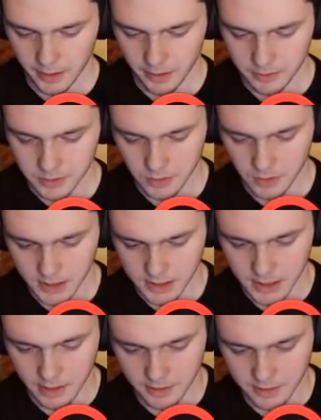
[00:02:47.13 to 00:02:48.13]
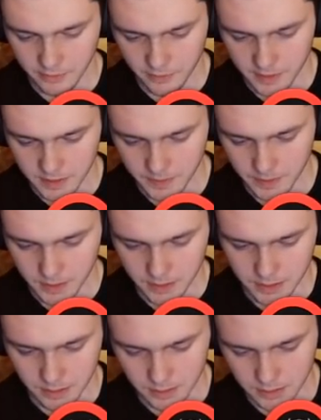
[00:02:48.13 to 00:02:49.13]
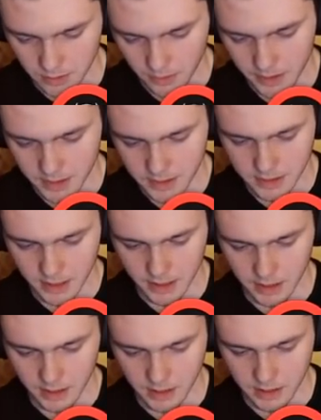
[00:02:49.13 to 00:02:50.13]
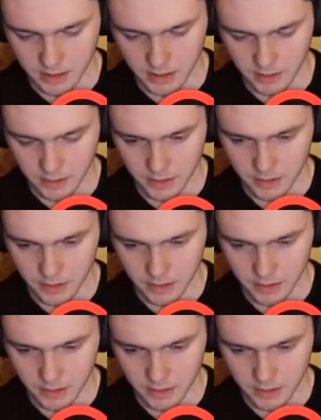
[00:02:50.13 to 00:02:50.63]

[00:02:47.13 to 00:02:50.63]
go too crazy here on defense because there's no way this is taking king tower.